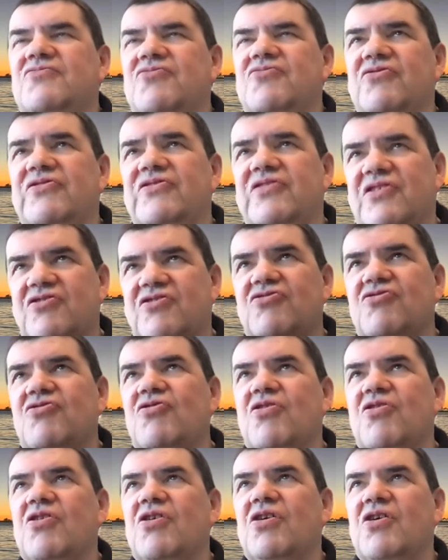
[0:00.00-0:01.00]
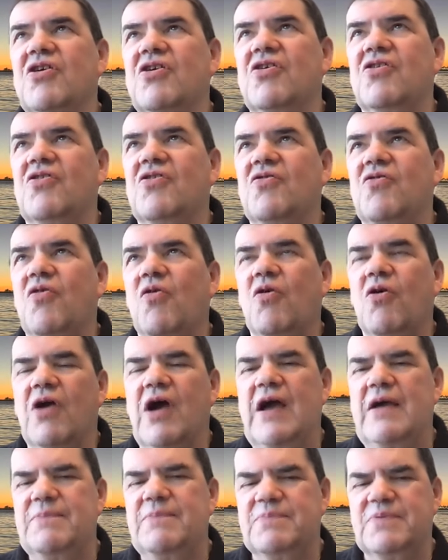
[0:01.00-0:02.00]
to secure
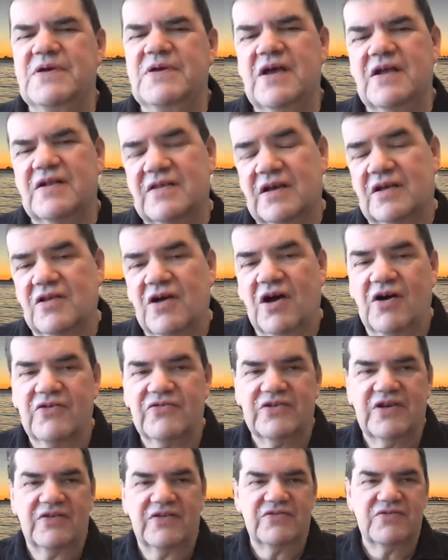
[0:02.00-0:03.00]
core IP and technology.